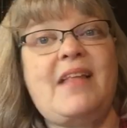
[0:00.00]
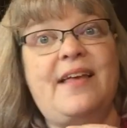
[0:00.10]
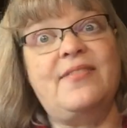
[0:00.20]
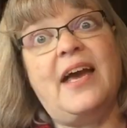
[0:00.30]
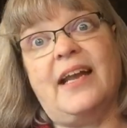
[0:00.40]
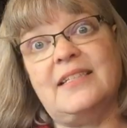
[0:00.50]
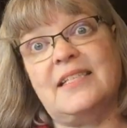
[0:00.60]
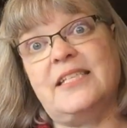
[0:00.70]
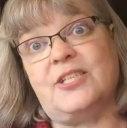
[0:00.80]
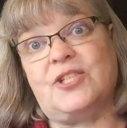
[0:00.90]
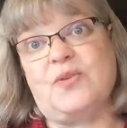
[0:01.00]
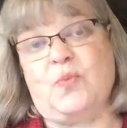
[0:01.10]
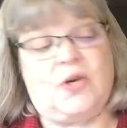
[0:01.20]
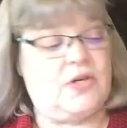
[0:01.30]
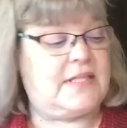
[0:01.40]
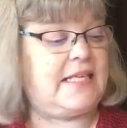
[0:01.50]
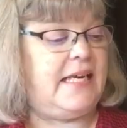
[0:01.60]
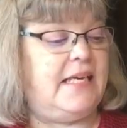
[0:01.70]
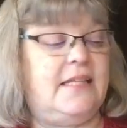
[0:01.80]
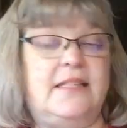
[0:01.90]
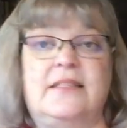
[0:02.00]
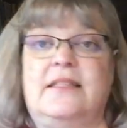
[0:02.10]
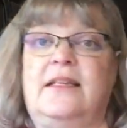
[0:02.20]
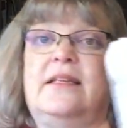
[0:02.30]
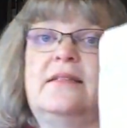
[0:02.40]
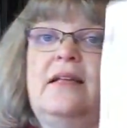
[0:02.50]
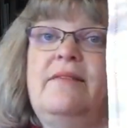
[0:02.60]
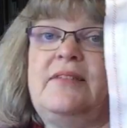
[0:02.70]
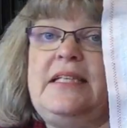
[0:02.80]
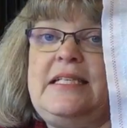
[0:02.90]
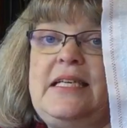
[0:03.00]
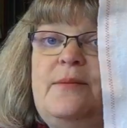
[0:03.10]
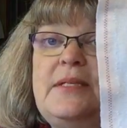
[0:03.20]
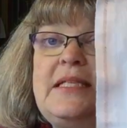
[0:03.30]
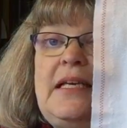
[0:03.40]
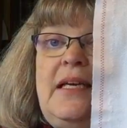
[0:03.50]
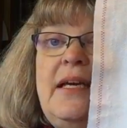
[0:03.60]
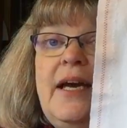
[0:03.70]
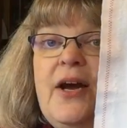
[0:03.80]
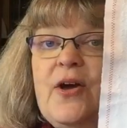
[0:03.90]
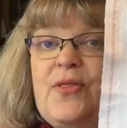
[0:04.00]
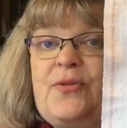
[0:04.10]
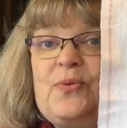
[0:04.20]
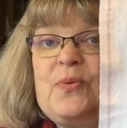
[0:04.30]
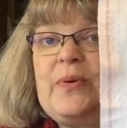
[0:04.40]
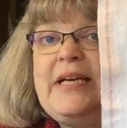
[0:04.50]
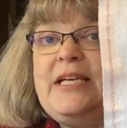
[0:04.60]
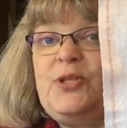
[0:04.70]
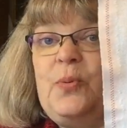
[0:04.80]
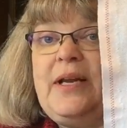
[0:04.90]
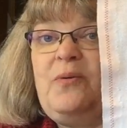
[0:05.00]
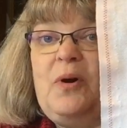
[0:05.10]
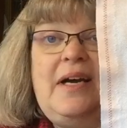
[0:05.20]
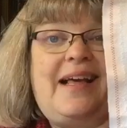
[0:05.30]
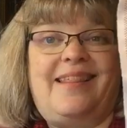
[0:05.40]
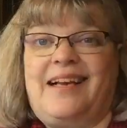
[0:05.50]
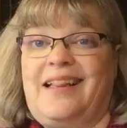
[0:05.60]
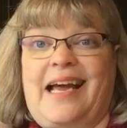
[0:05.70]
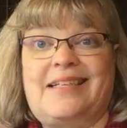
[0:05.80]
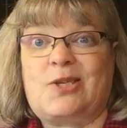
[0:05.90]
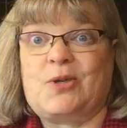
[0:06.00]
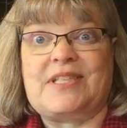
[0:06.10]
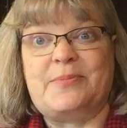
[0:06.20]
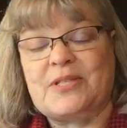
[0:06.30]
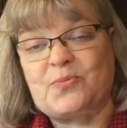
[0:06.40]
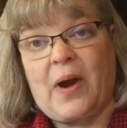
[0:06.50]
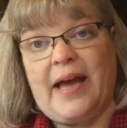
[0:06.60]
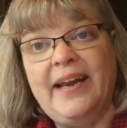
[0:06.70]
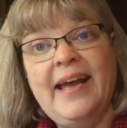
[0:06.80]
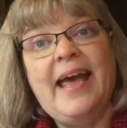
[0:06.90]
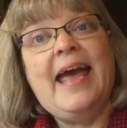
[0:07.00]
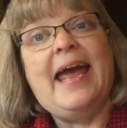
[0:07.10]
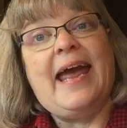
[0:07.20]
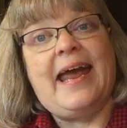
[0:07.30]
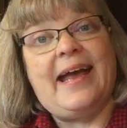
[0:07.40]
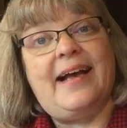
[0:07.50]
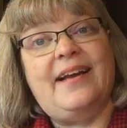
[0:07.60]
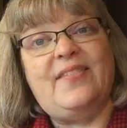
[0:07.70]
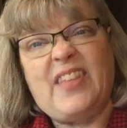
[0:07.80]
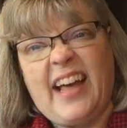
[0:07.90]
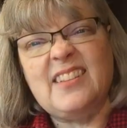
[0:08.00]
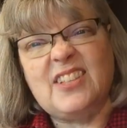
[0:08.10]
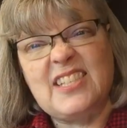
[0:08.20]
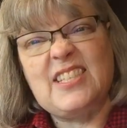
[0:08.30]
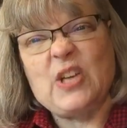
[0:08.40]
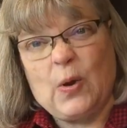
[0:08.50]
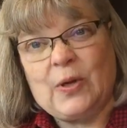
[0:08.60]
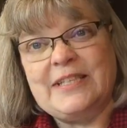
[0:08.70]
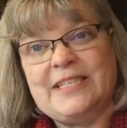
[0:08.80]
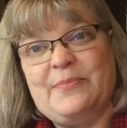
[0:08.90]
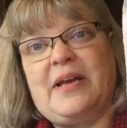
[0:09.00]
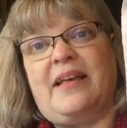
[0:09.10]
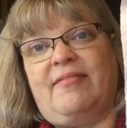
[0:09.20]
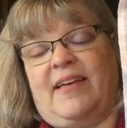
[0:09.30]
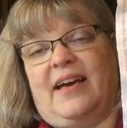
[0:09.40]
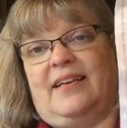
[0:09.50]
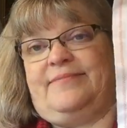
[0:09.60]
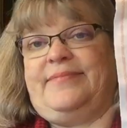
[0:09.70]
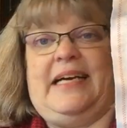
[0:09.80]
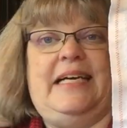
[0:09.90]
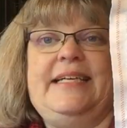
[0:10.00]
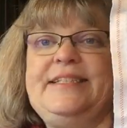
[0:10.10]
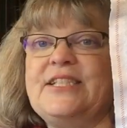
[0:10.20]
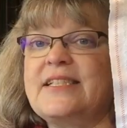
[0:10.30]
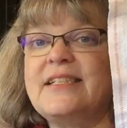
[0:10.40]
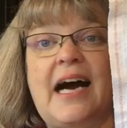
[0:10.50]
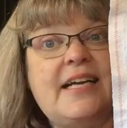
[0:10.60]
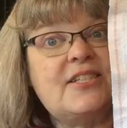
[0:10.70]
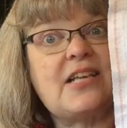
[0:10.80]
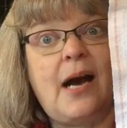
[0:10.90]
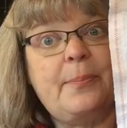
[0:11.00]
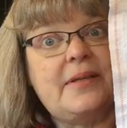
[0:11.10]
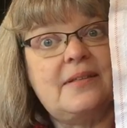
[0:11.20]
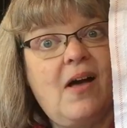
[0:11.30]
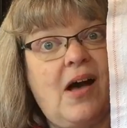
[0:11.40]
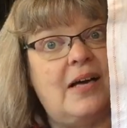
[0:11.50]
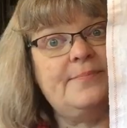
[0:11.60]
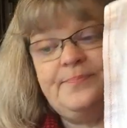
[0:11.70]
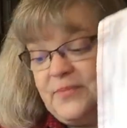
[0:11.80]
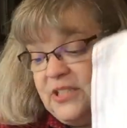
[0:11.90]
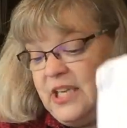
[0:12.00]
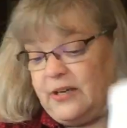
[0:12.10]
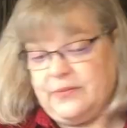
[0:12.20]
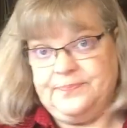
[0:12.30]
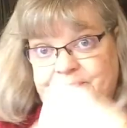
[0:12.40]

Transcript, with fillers: that had stitched the words in the the lovely DMC 321 I think of that as Christmas red and that looked so good to me that I just, I just copied along. So